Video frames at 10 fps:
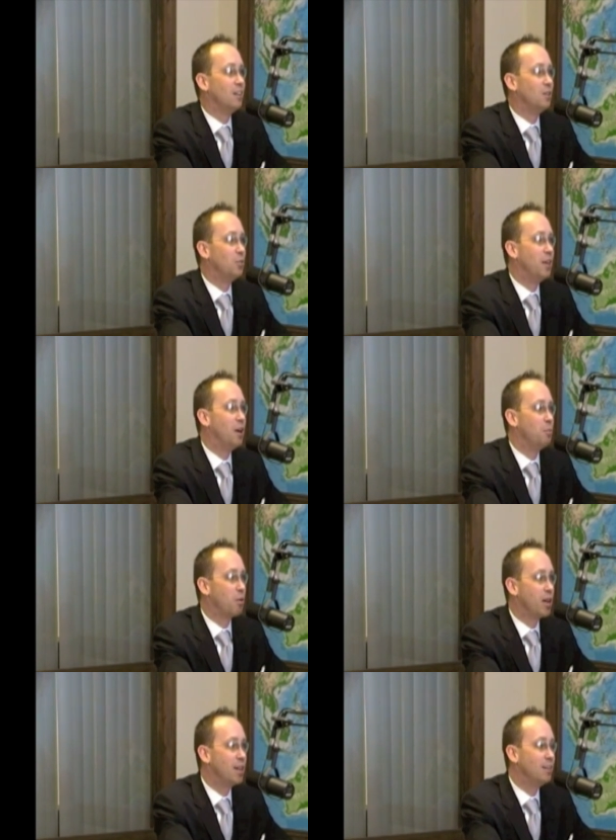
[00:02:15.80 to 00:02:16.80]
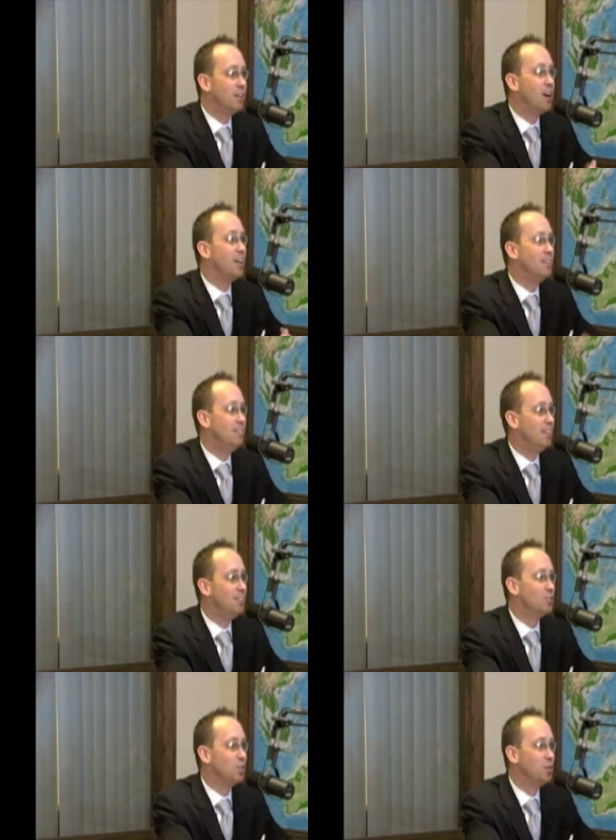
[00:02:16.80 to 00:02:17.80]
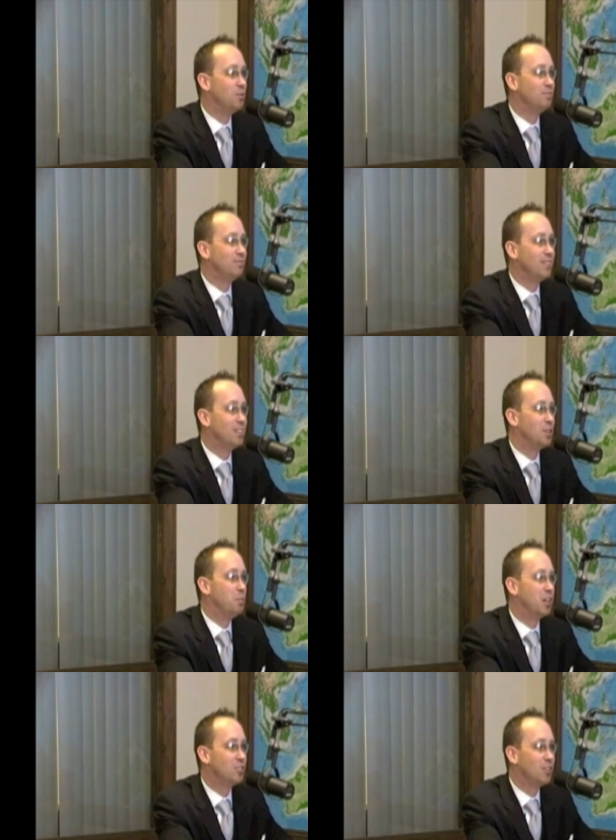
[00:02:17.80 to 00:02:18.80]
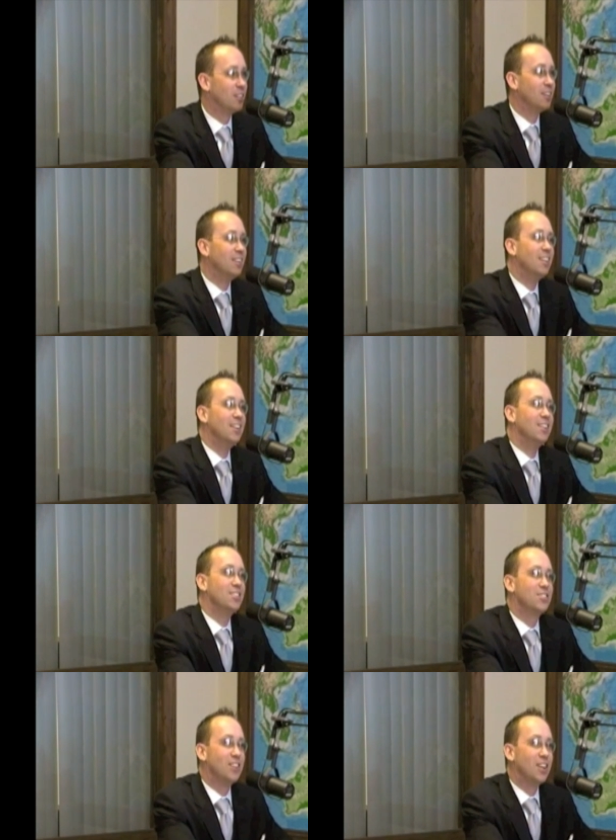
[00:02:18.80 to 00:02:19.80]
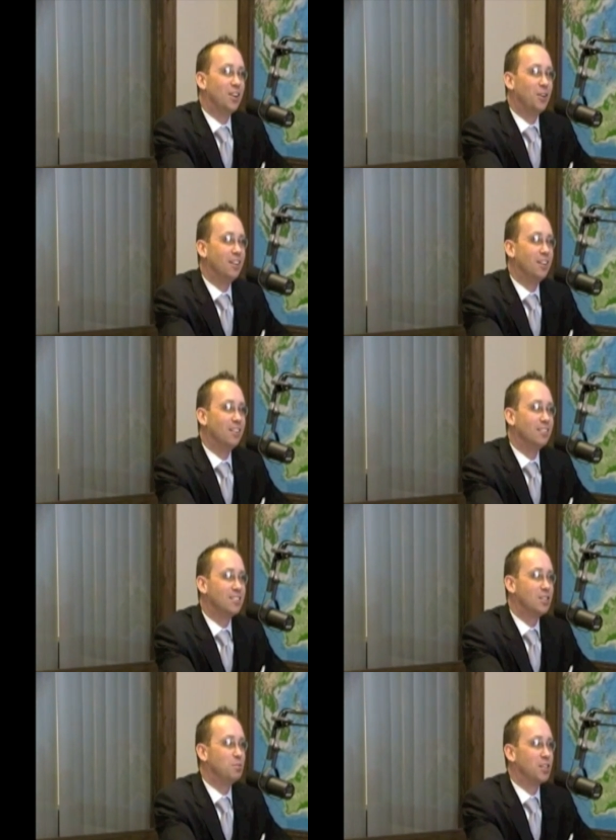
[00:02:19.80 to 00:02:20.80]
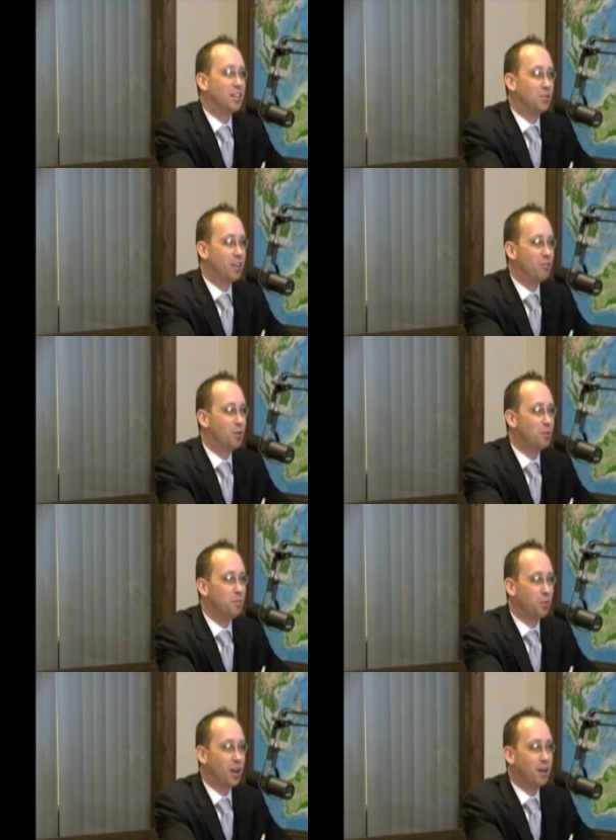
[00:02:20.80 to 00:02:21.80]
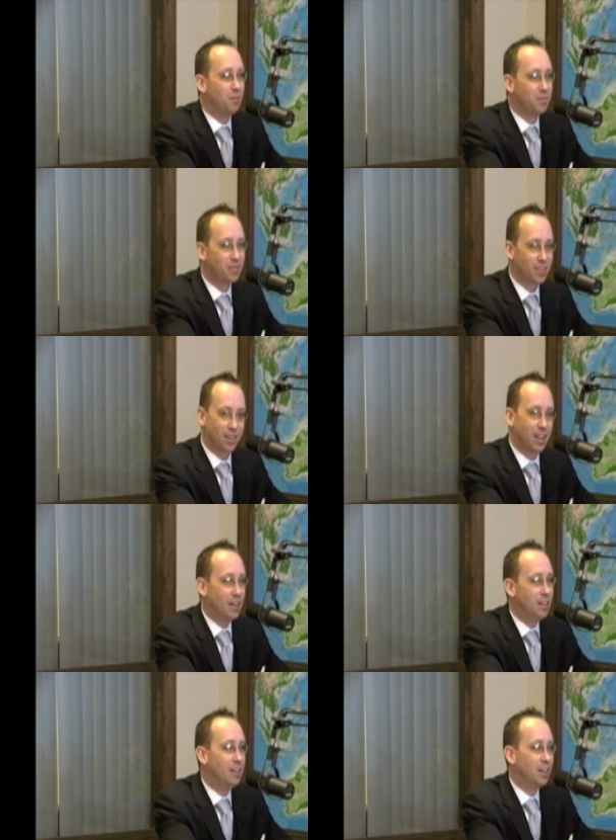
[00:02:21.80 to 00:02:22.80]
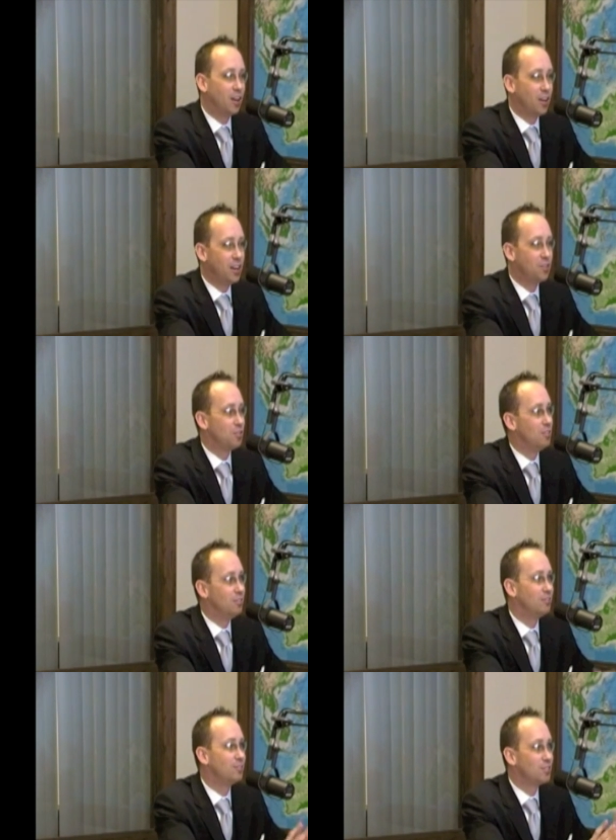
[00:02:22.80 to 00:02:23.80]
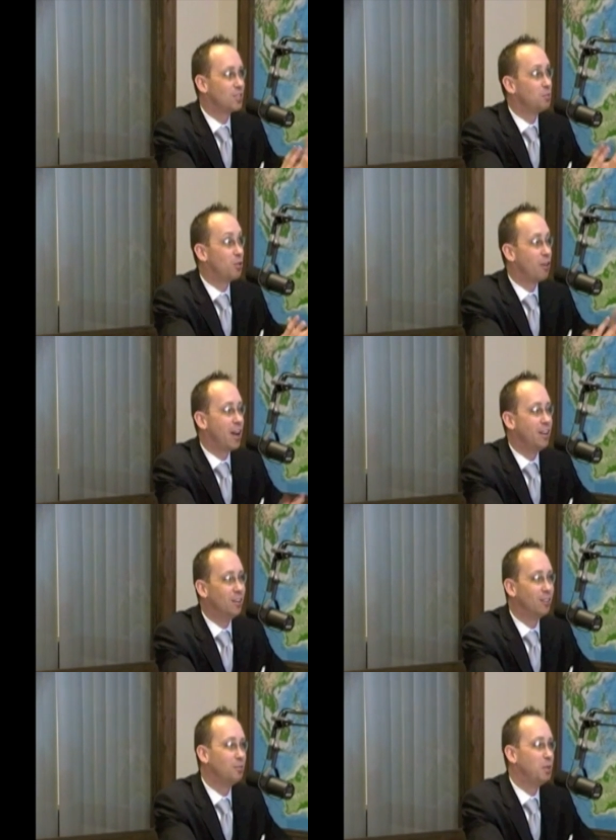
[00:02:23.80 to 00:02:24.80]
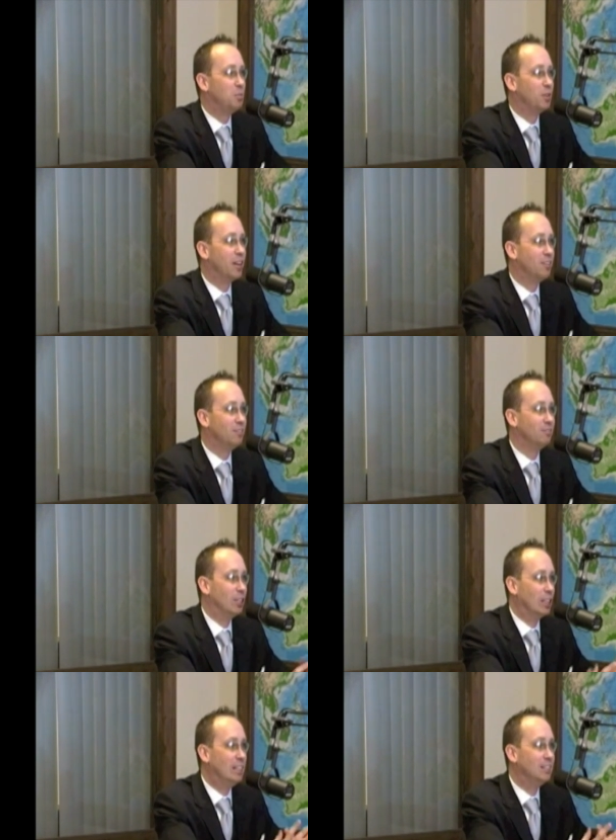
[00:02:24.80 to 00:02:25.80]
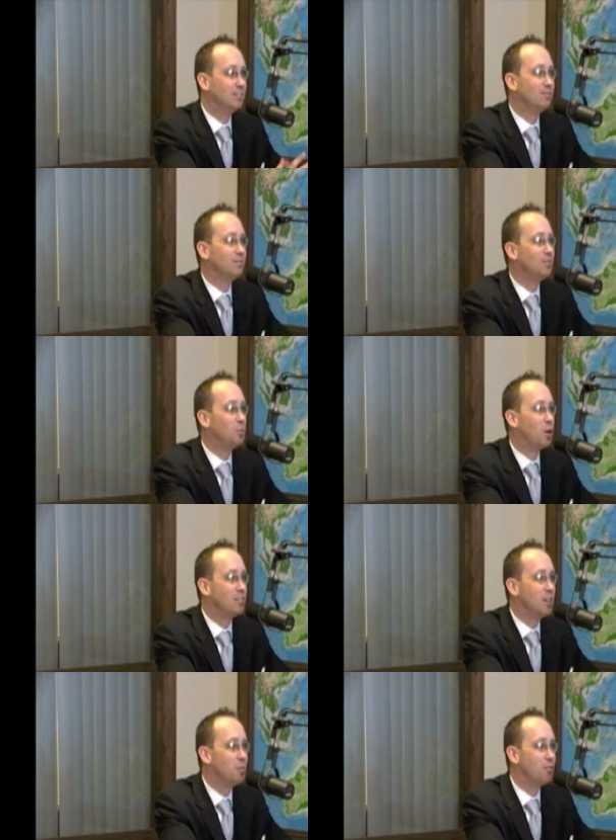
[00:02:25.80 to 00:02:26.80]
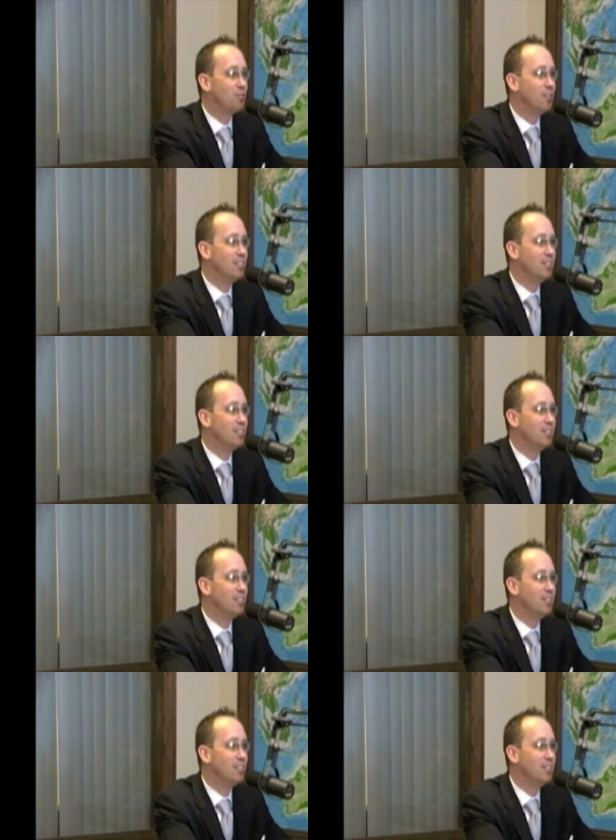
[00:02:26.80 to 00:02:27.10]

without bringing God into the picture. So it seems like whenever you bring up any incarnation of some creator, people get really worked up over it.